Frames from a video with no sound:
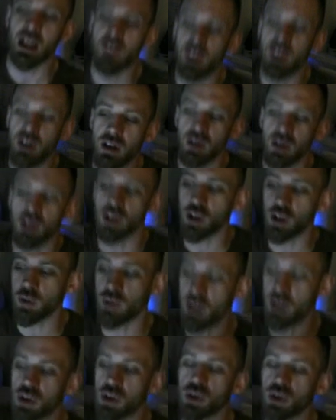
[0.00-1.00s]
you learn with
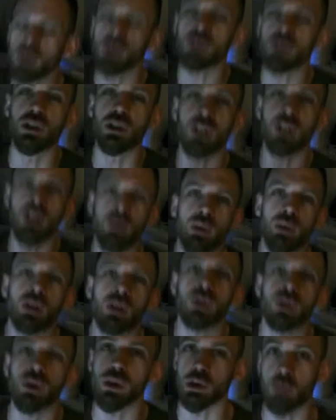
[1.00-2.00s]
a course, you learn with a
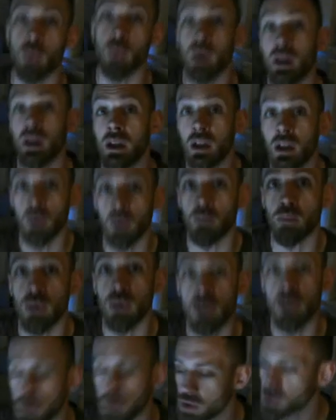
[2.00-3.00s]
course. But while you're doing
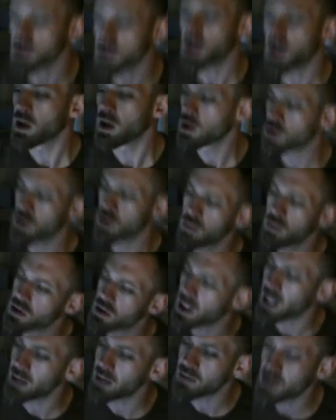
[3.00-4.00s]
puzzles,
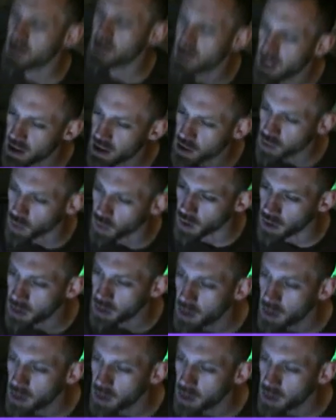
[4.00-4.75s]
sometimes it's this one,